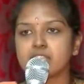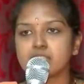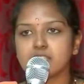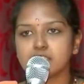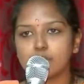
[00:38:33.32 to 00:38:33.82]

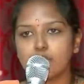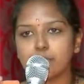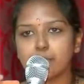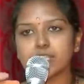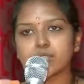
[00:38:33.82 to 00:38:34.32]
The
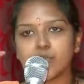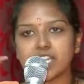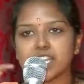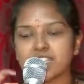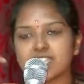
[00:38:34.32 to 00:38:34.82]
scorpion
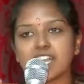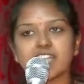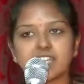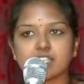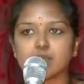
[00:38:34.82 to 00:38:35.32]
sweetly
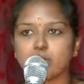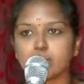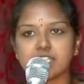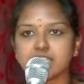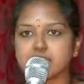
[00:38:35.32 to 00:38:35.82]
stung the
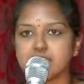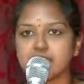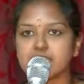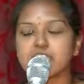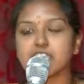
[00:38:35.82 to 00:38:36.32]
Swamiji's
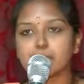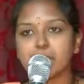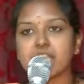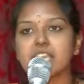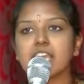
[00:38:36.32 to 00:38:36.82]
hand. In
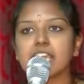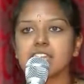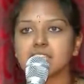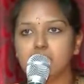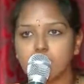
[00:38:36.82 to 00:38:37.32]
pain, he
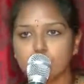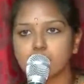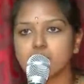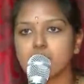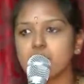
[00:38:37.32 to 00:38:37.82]
held it
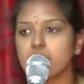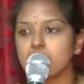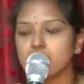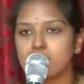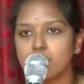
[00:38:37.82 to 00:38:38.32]
out
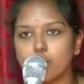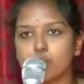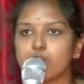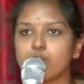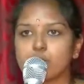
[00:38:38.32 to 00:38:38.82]

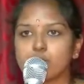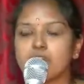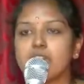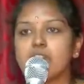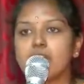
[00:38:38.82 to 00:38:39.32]
on the floor.
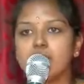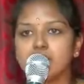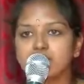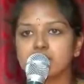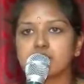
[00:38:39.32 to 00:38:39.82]

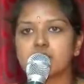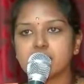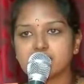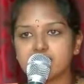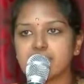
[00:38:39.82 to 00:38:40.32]
And
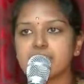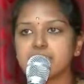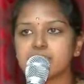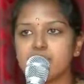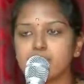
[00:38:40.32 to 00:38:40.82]
the
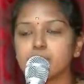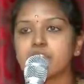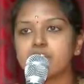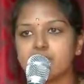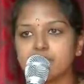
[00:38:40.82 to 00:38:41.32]
second time,
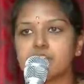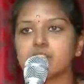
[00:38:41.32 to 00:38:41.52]
he lifted